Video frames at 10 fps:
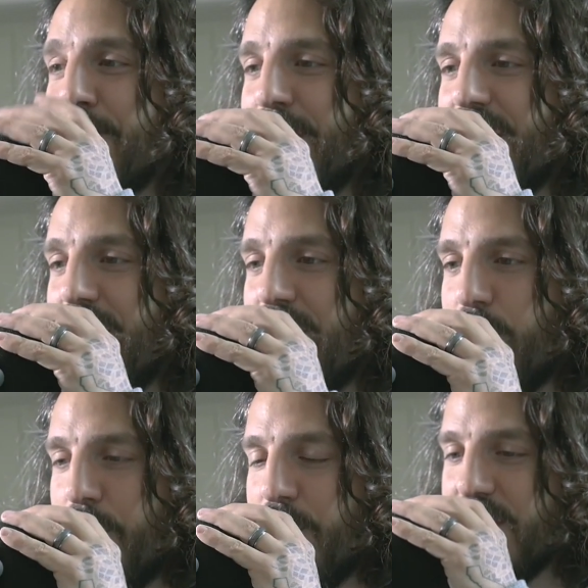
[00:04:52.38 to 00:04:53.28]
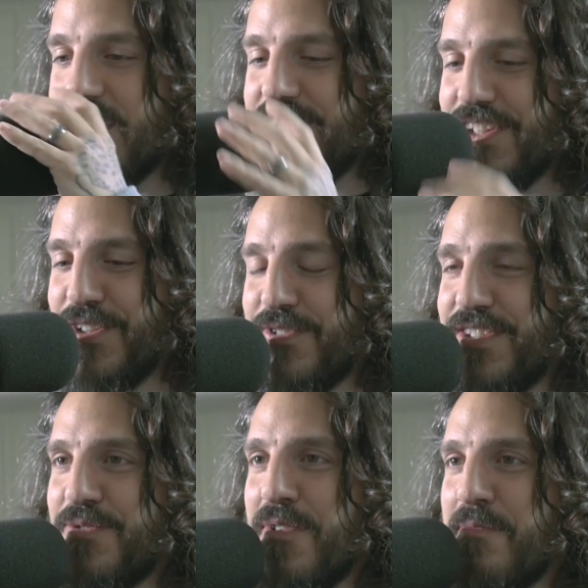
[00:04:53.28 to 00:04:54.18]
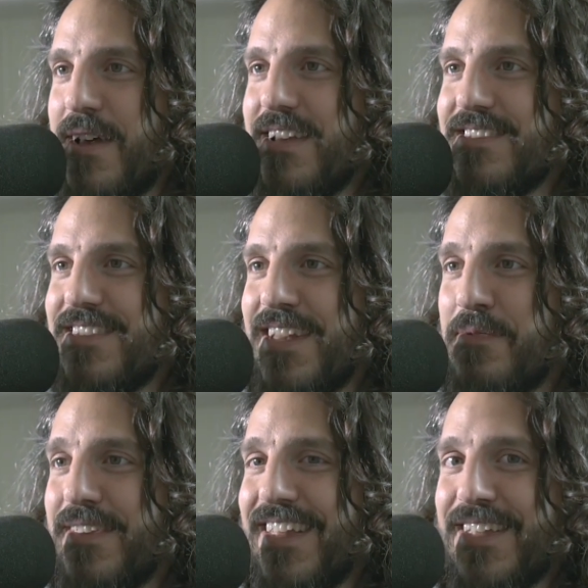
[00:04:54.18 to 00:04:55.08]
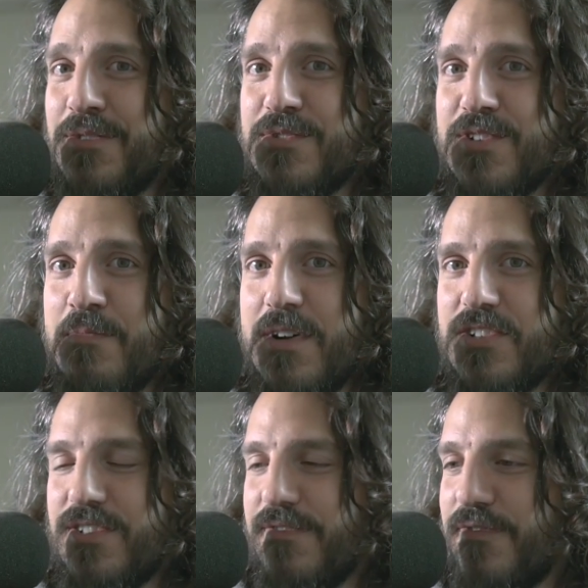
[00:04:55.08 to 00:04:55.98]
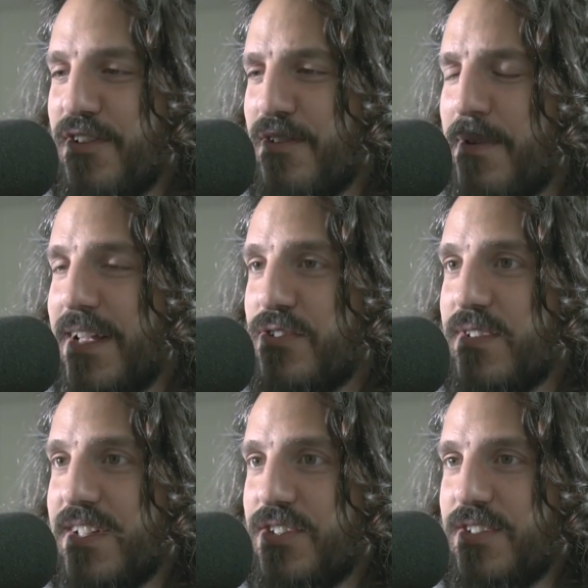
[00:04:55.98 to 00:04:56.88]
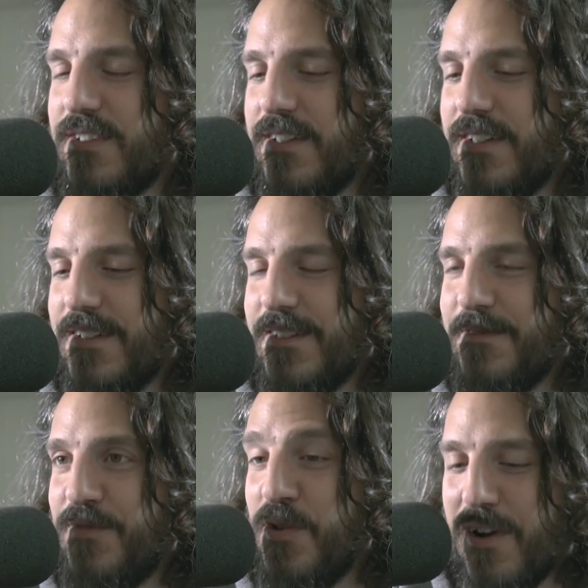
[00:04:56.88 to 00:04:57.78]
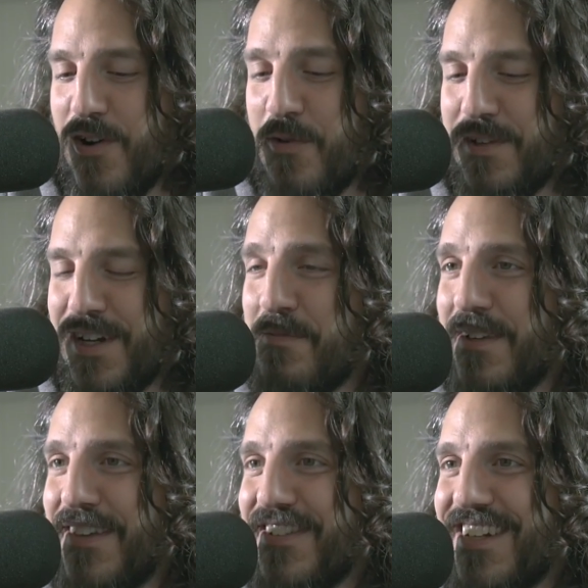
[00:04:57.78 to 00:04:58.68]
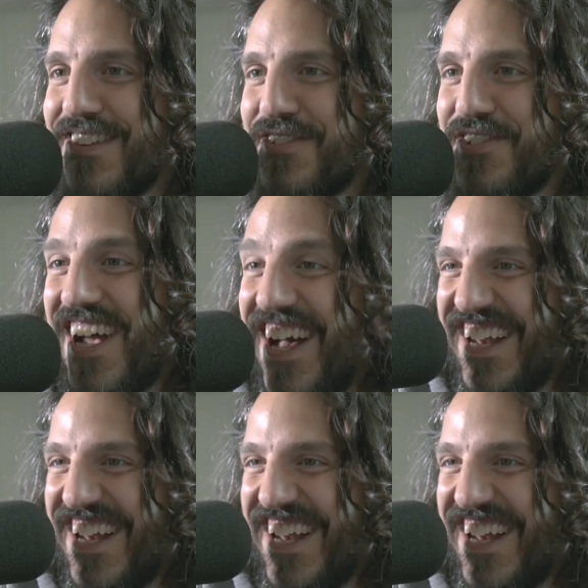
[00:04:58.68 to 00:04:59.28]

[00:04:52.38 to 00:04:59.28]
But we will continue to do our best, and we thank you so much for your patronage. You want to open it up and give it another shot?